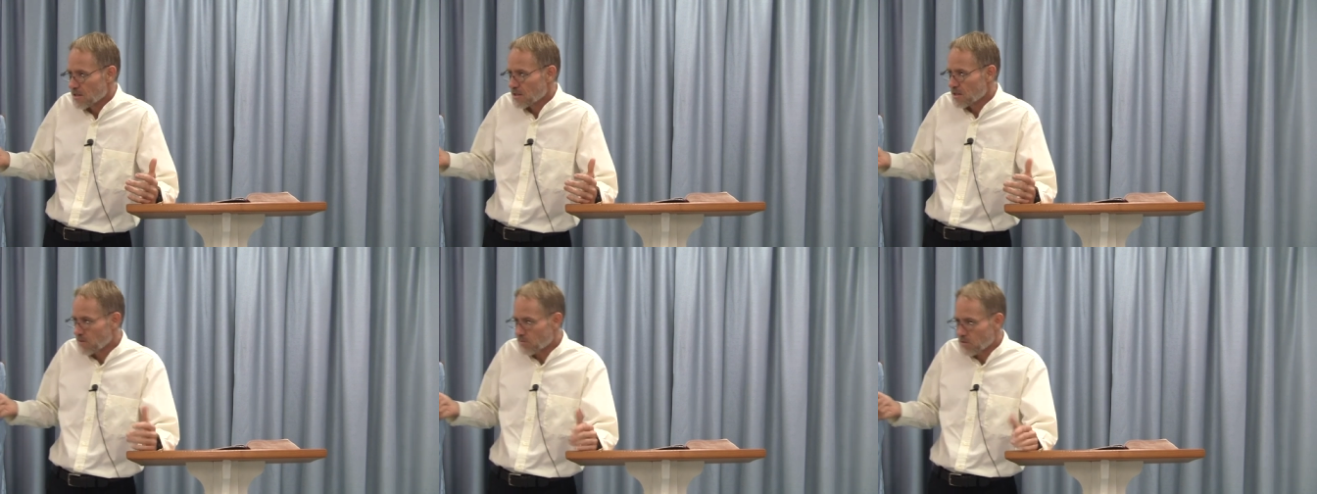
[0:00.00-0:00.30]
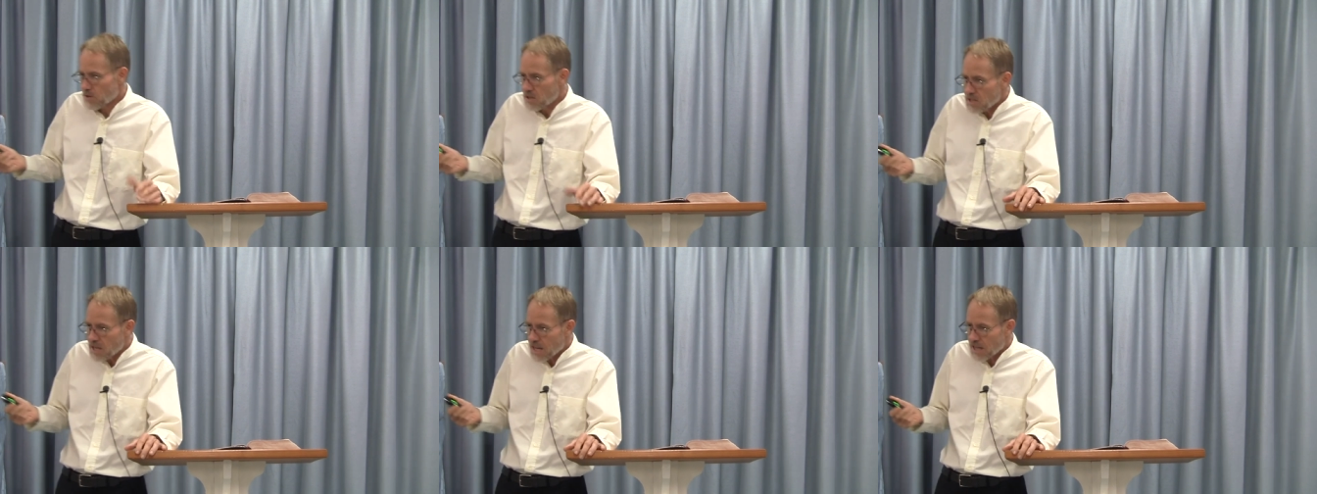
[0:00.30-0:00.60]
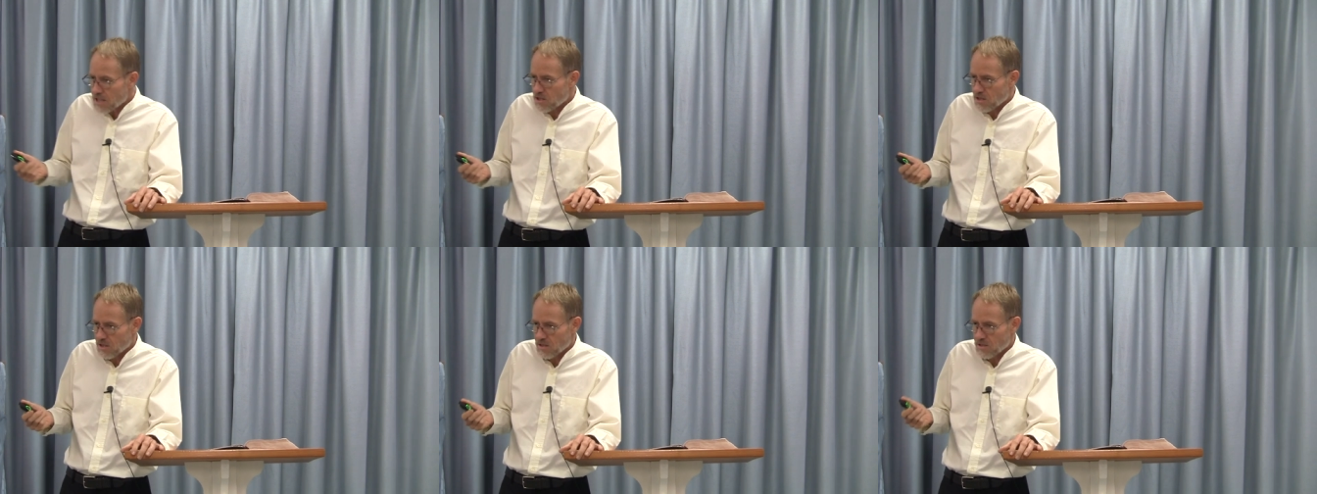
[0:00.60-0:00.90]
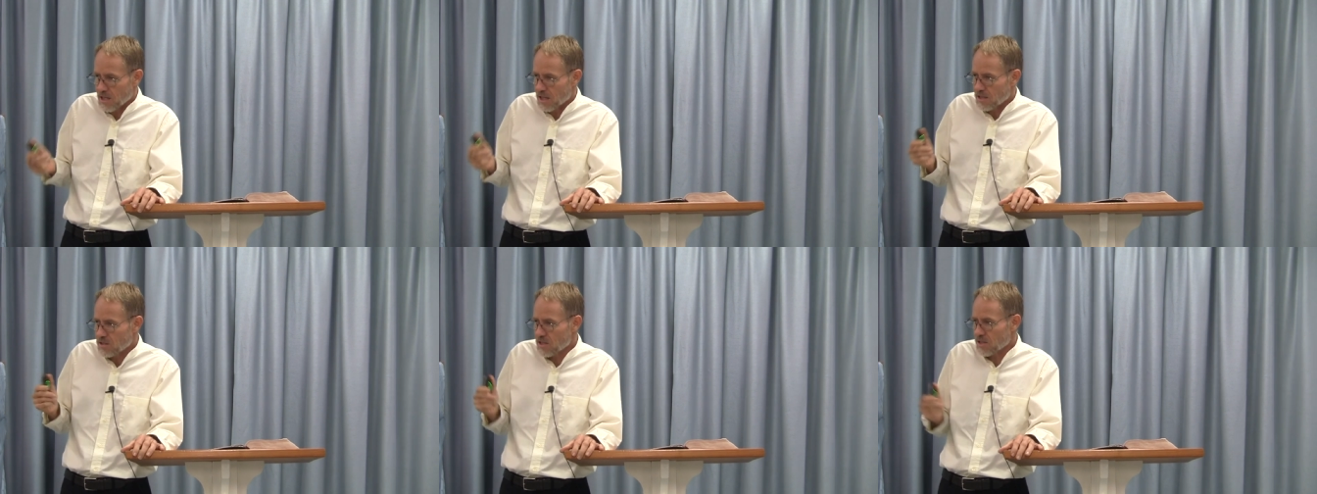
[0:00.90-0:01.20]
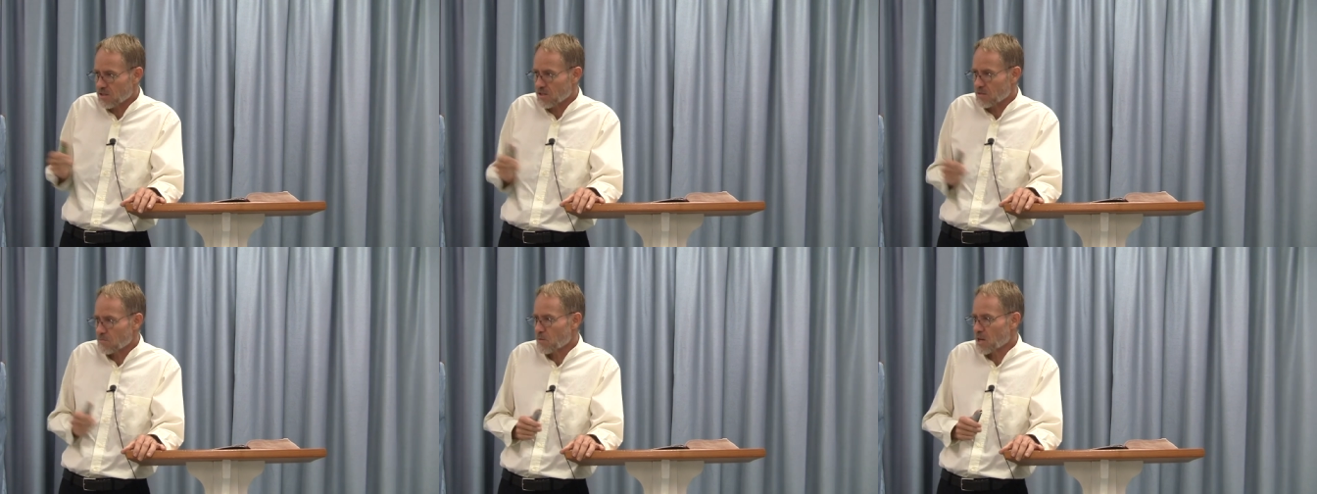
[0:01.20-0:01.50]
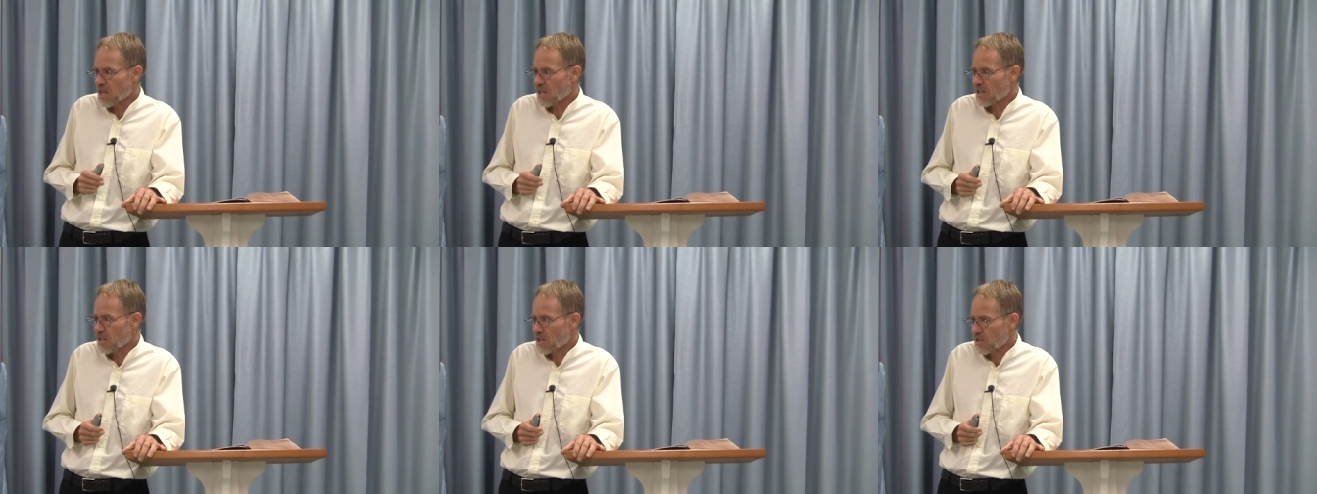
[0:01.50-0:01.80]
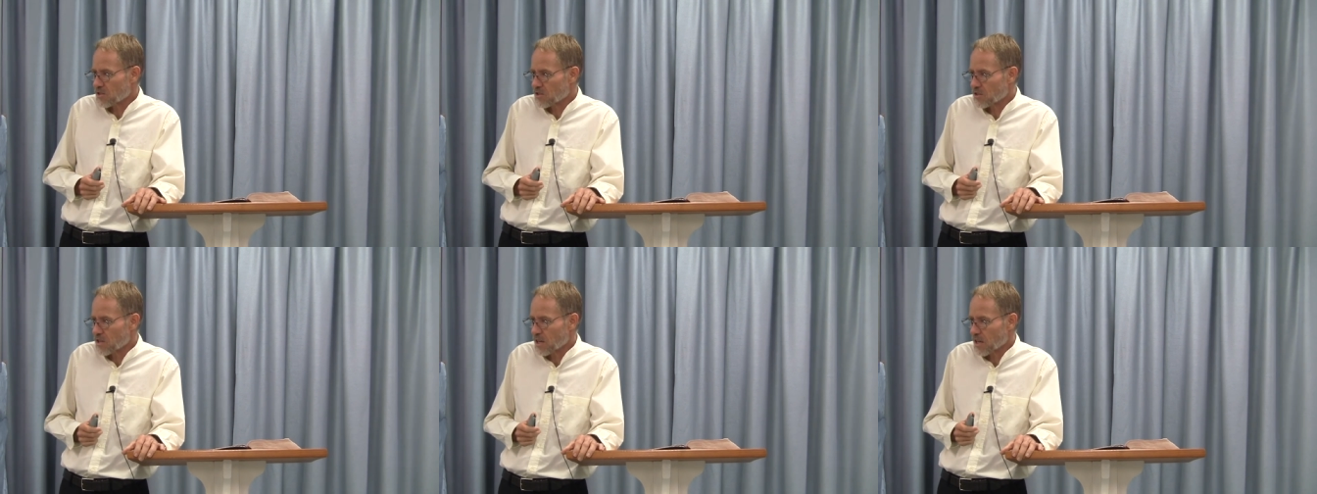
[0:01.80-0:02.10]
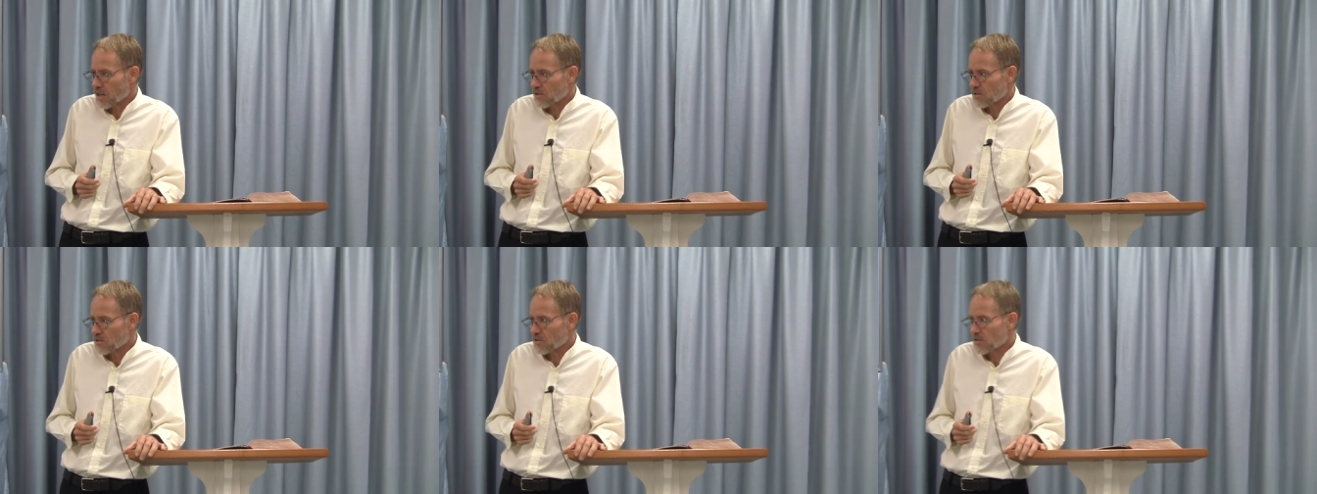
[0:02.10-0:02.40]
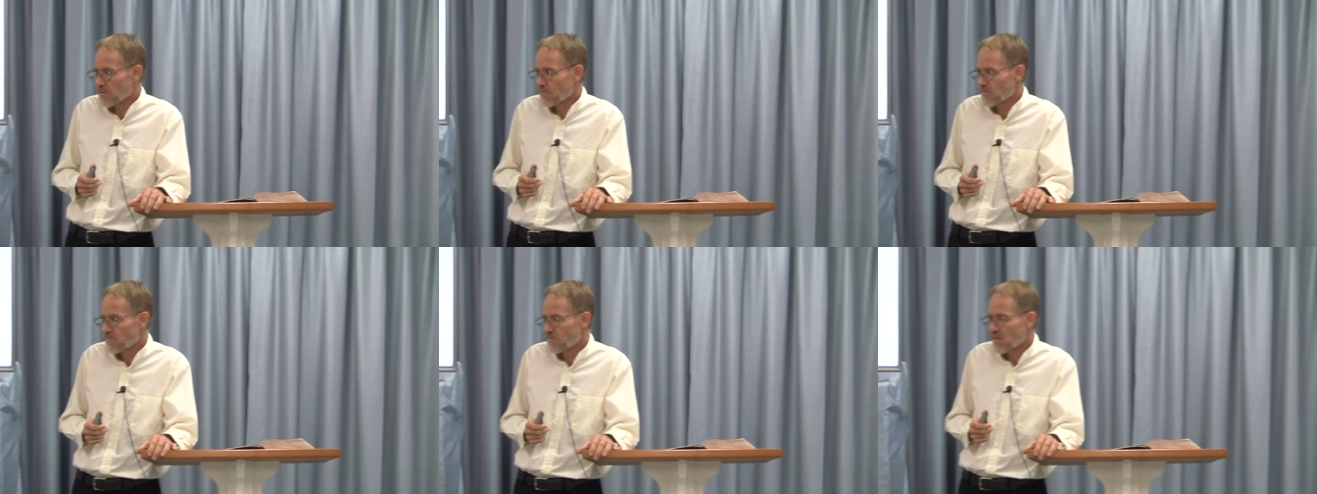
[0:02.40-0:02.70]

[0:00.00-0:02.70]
different nations. That doesn't make any sense,